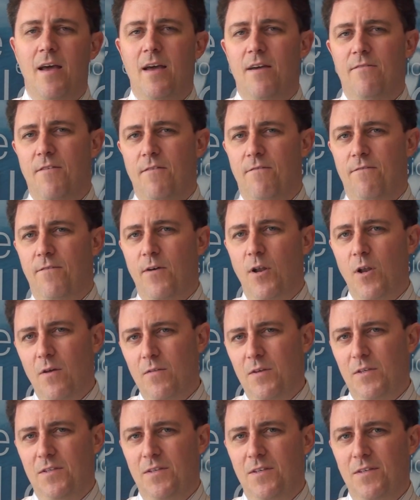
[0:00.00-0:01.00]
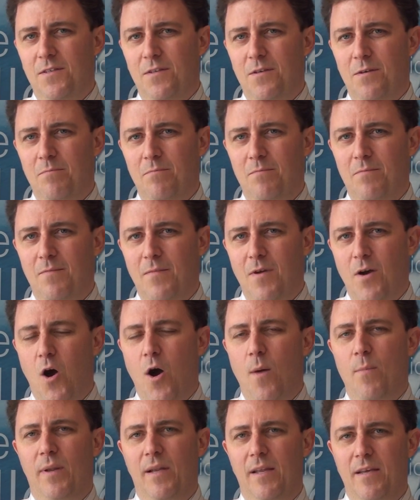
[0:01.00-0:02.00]
If you follow this system,
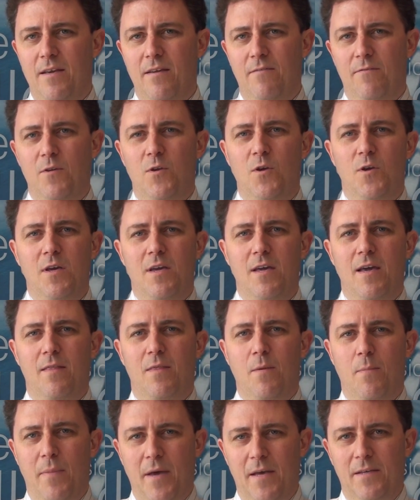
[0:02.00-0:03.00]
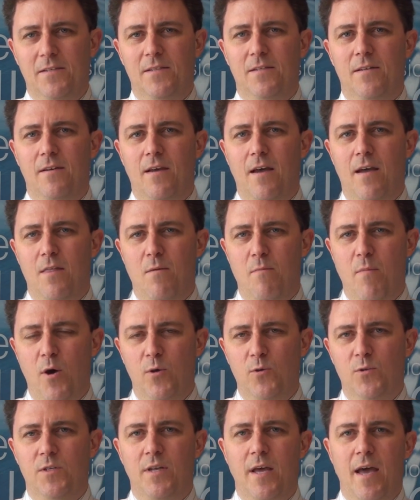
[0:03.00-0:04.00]
I believe that you can get the best and the
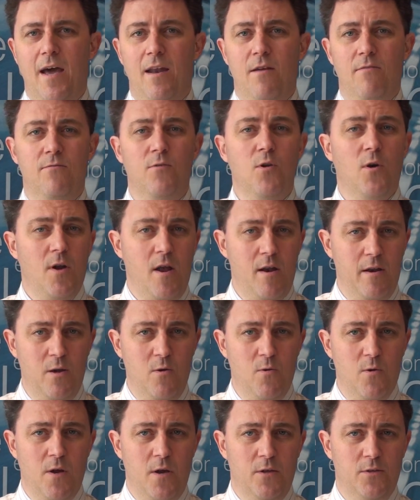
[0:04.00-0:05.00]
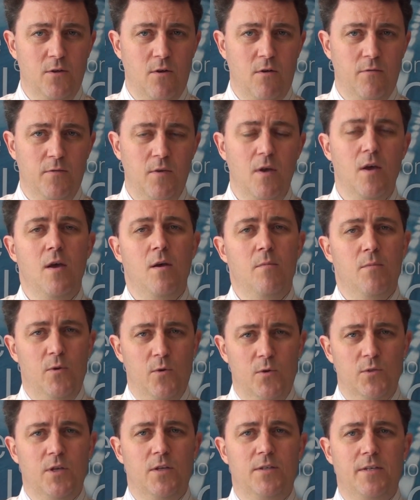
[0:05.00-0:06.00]
most out of not only Autosoft, but
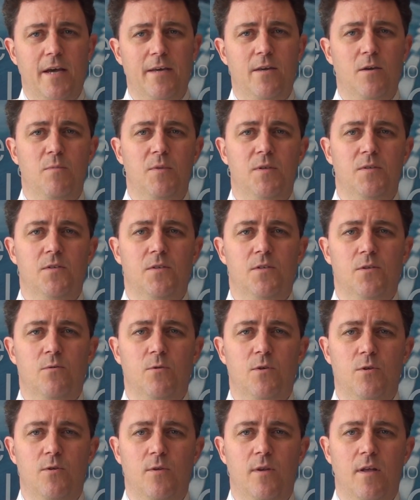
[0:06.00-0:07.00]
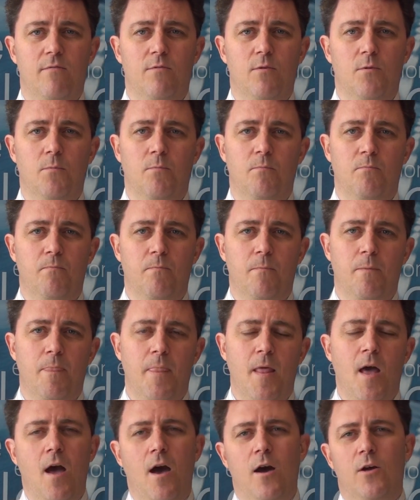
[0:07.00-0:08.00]
also take your business to a new level.
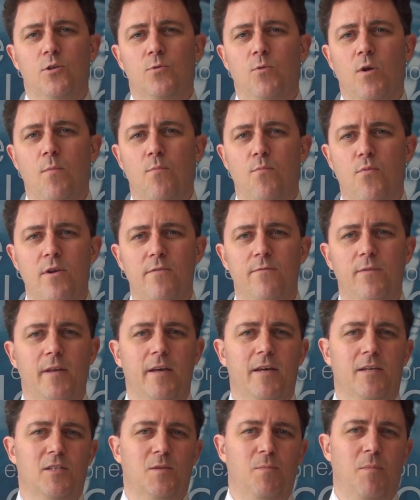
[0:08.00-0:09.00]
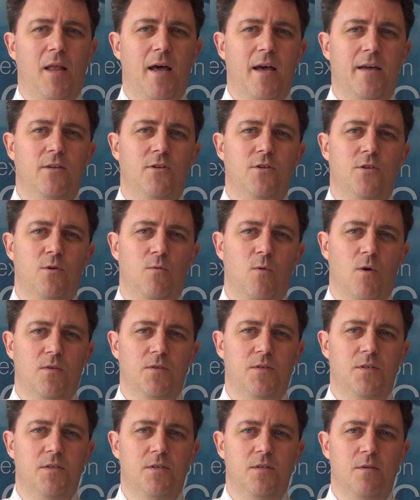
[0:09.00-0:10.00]
I just want to briefly explain to you what the
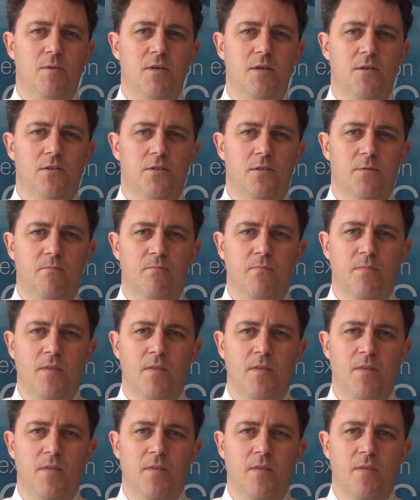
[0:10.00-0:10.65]
system is.